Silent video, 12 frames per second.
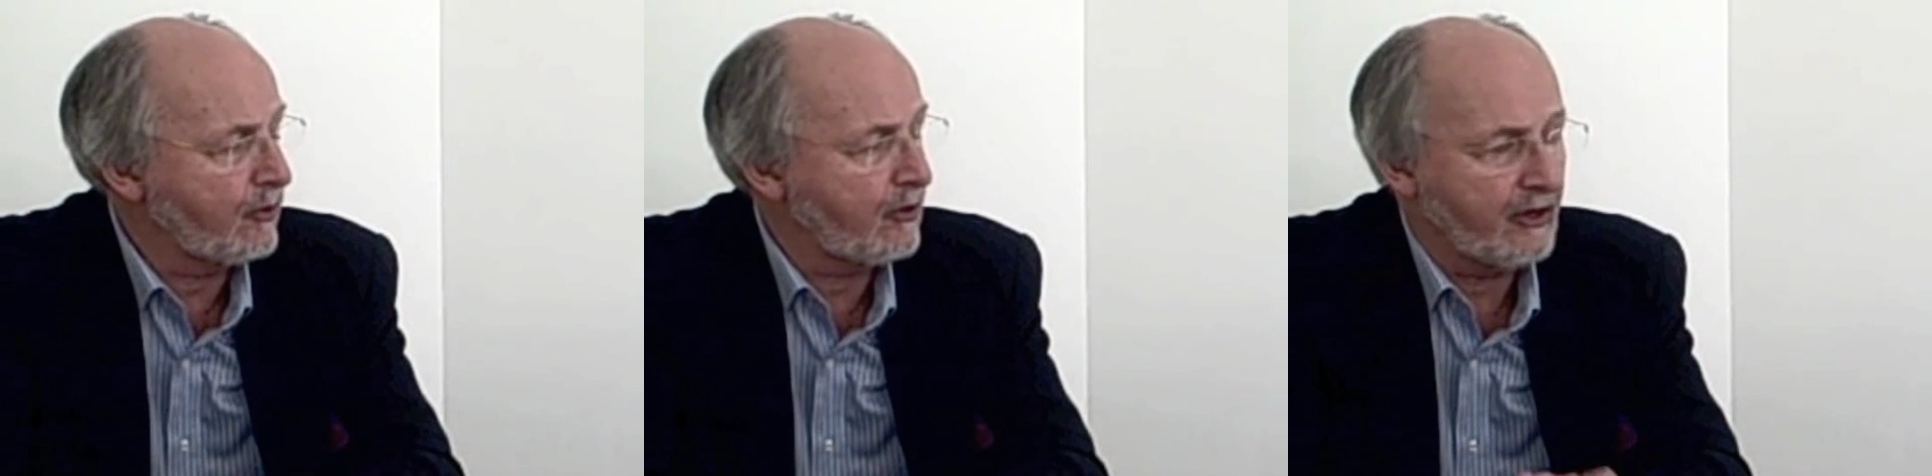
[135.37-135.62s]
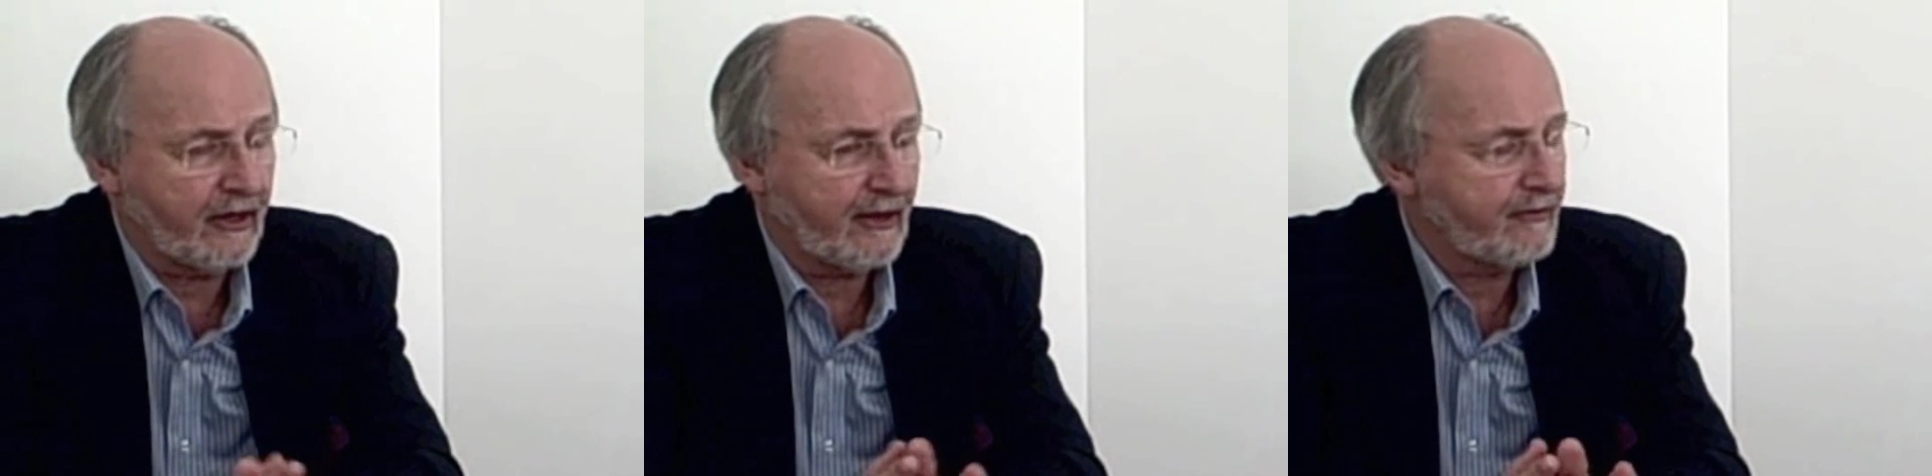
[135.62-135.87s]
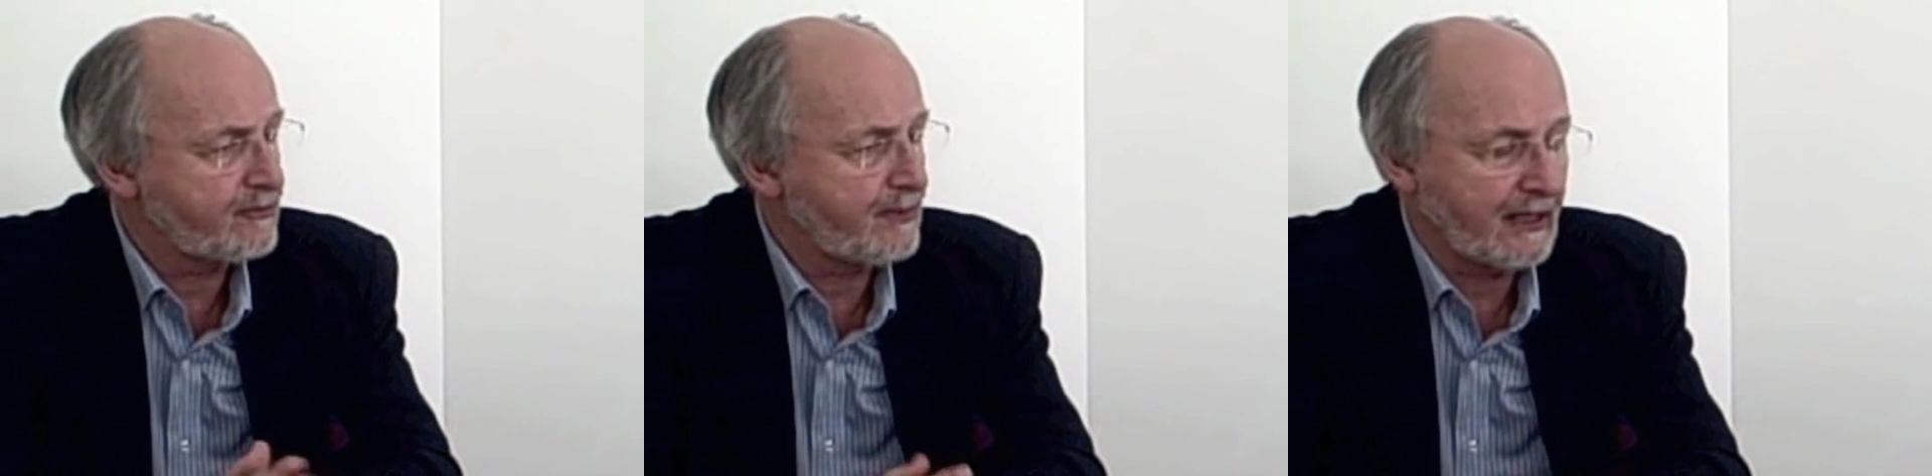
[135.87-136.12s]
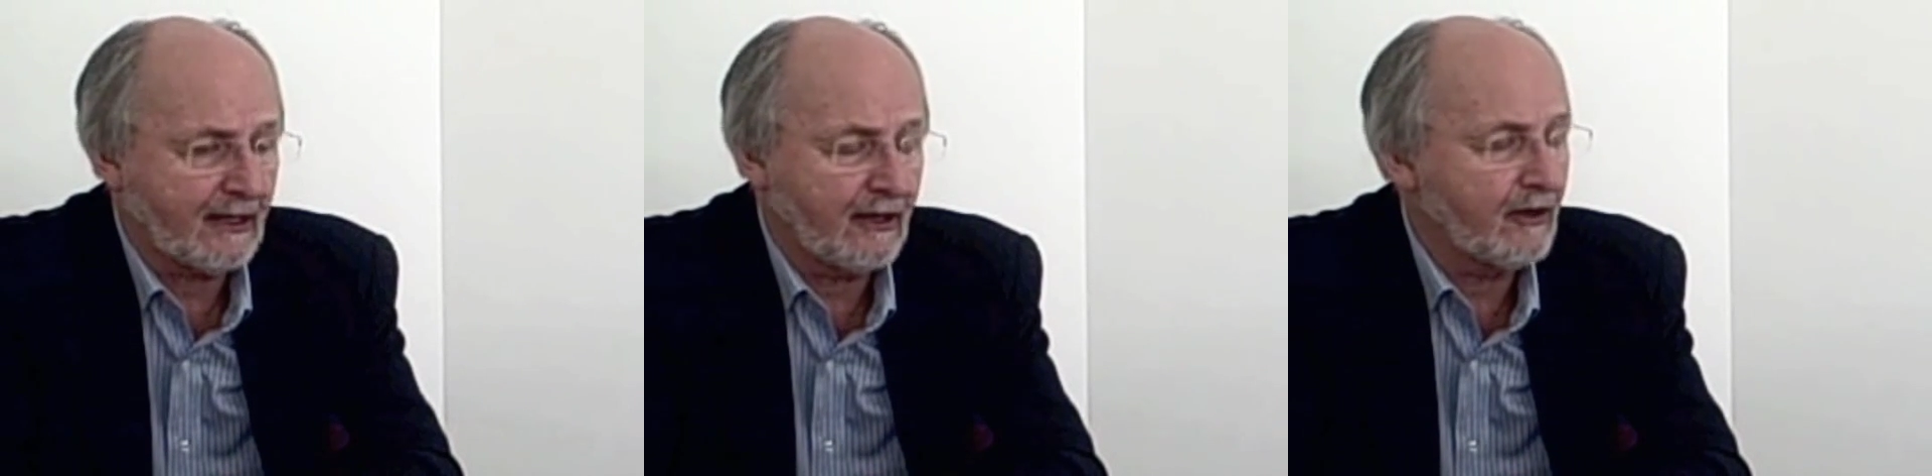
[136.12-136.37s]
good model and
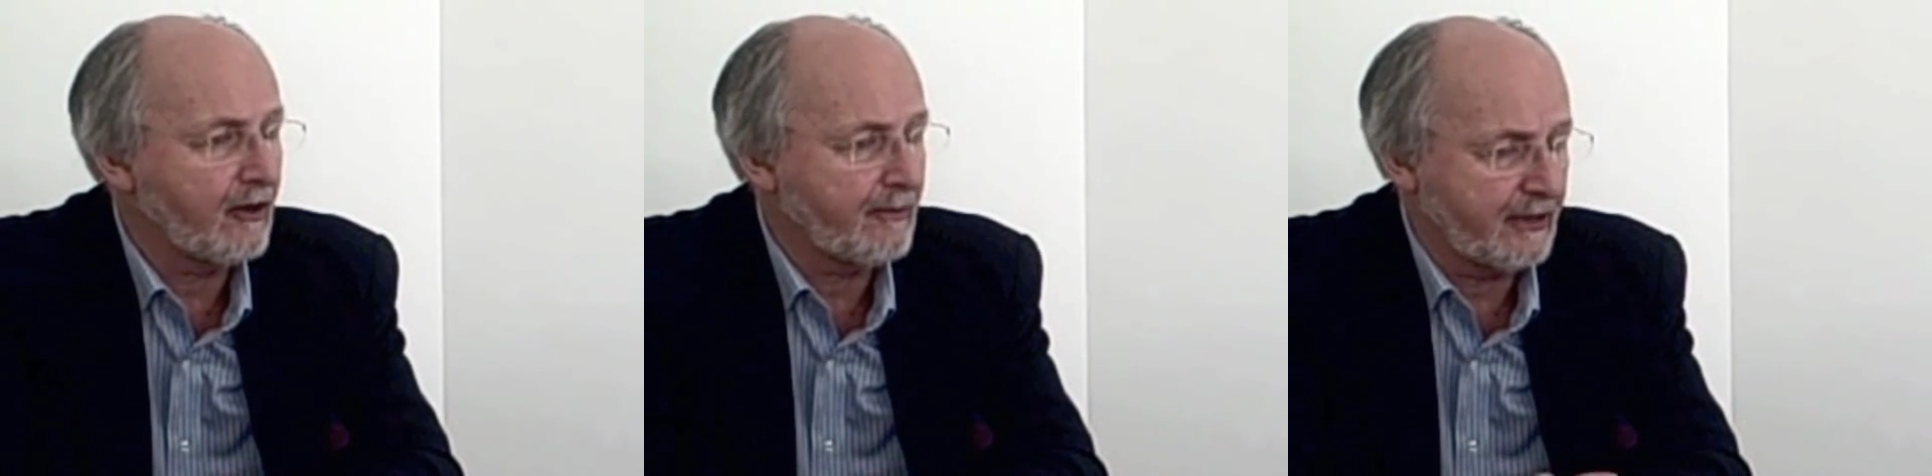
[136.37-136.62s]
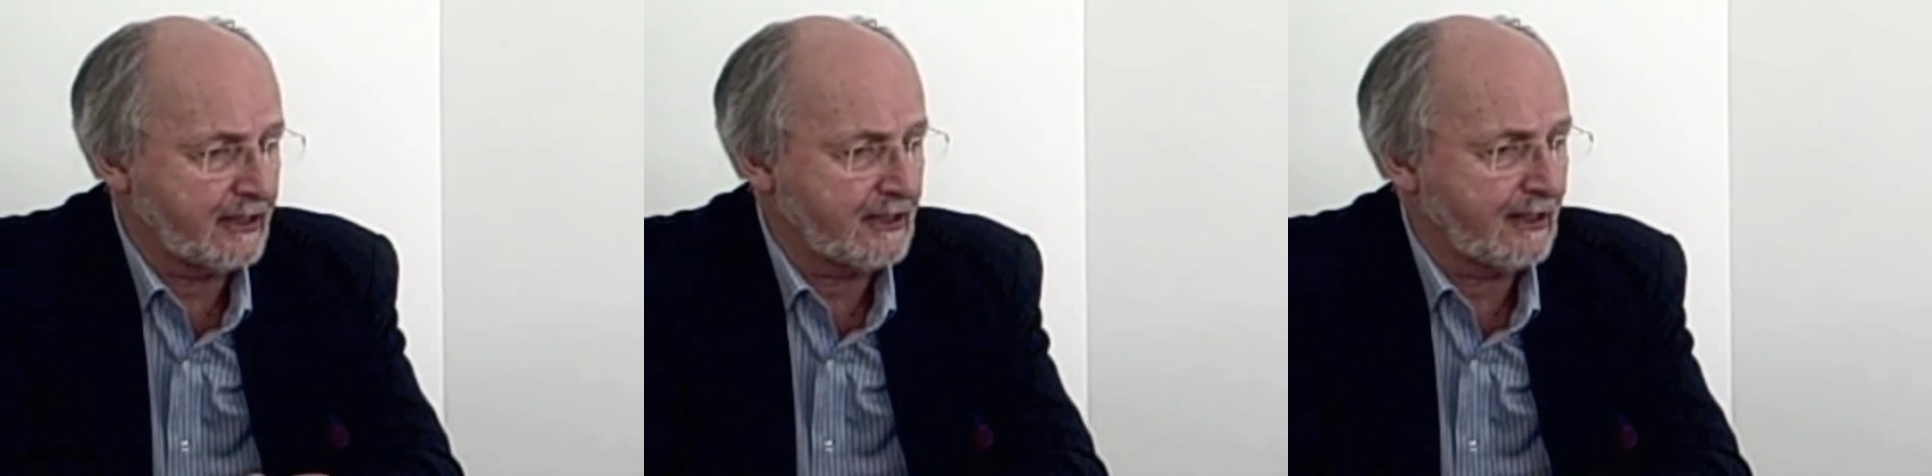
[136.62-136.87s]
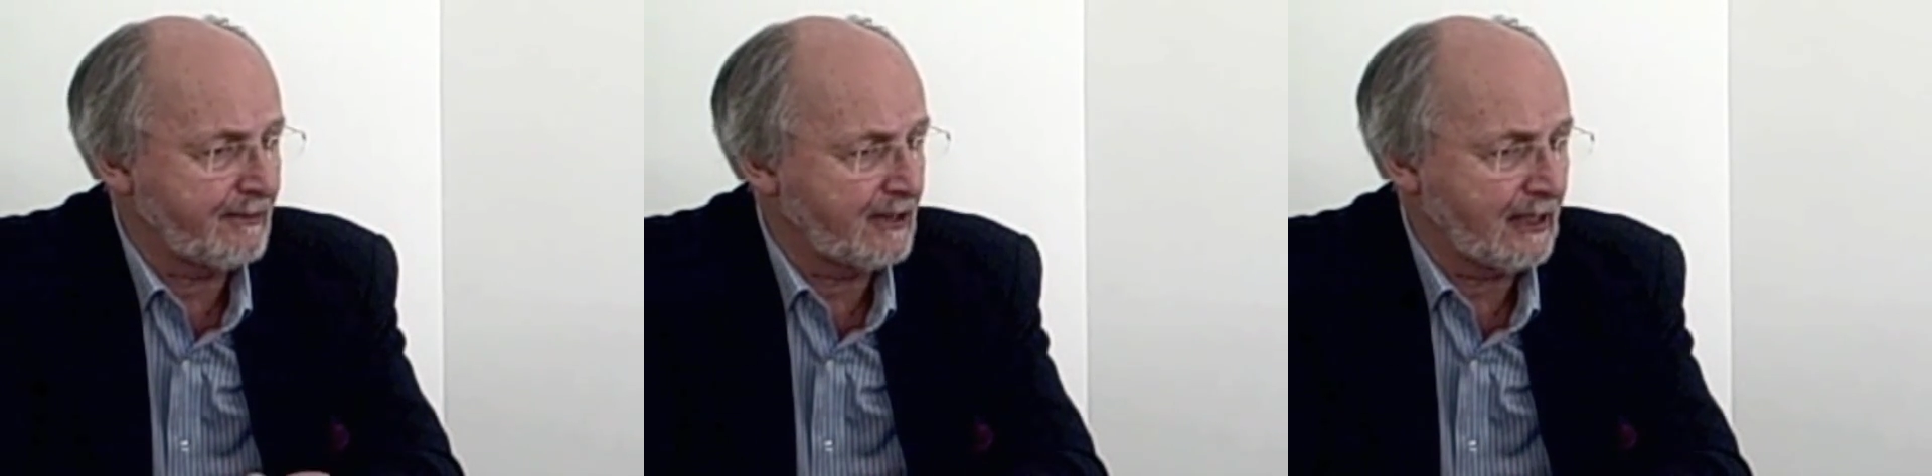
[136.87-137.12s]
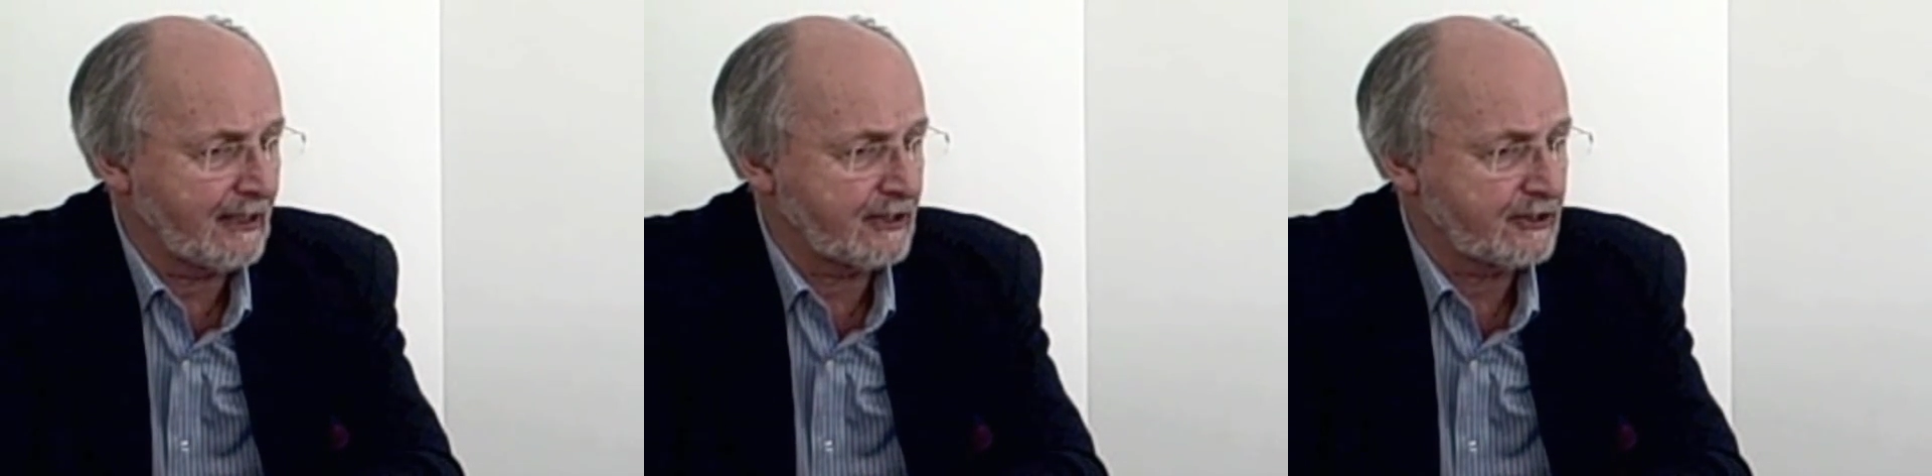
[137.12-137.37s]
I've spent a lot of my
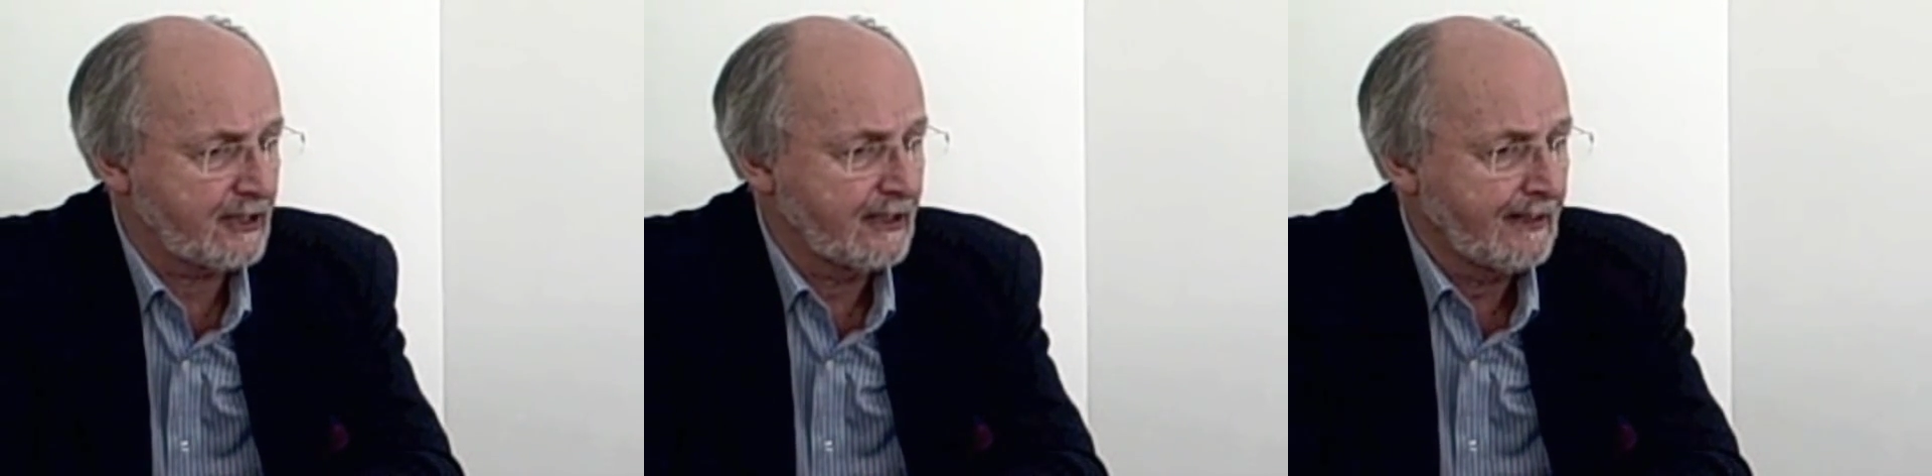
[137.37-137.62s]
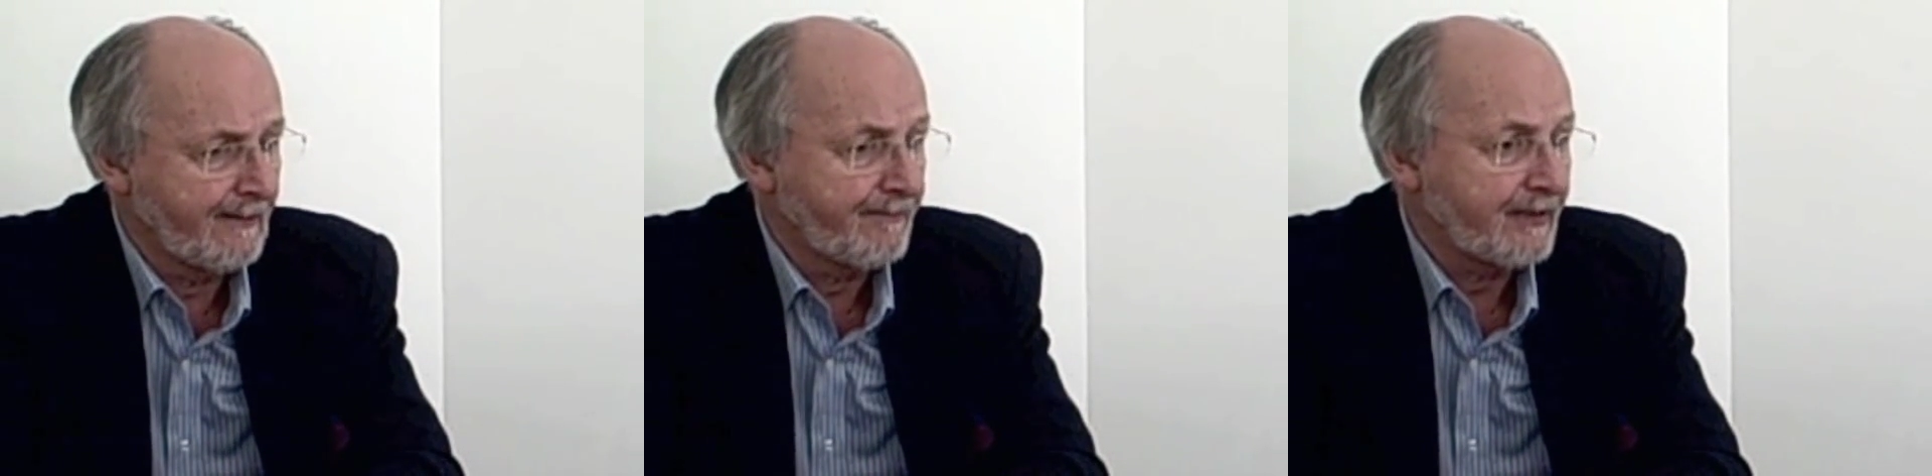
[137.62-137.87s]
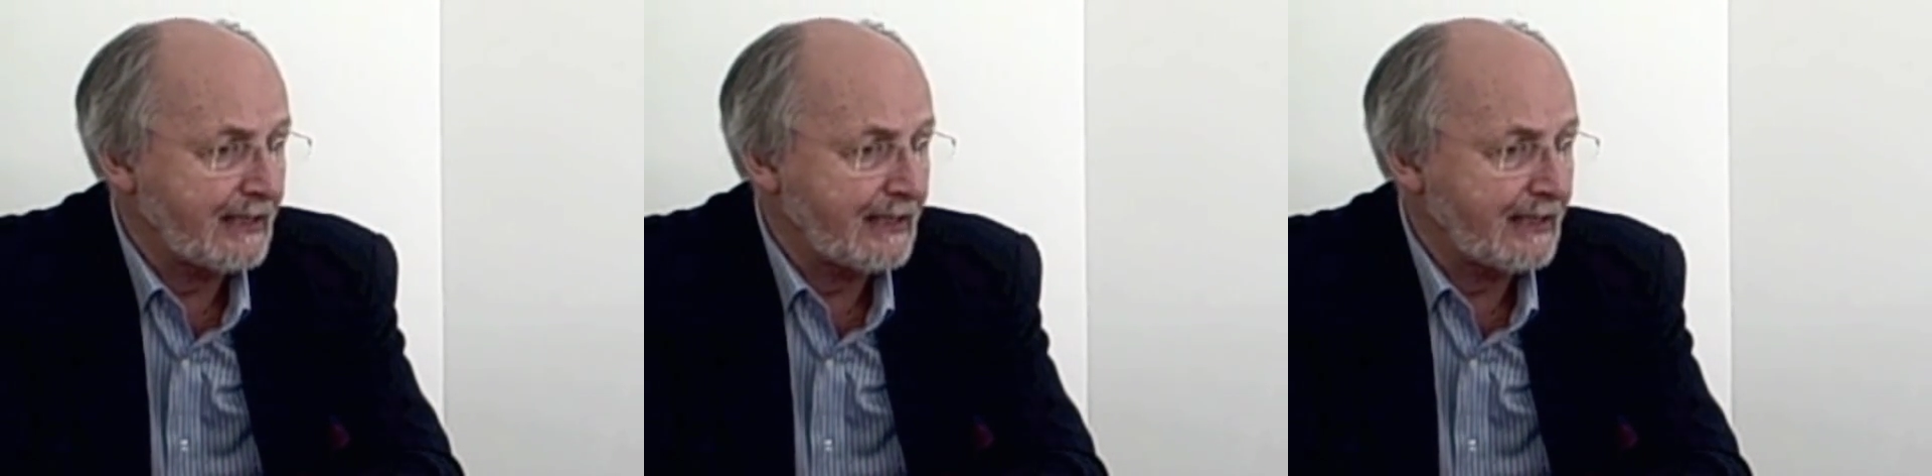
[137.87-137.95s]
time in the last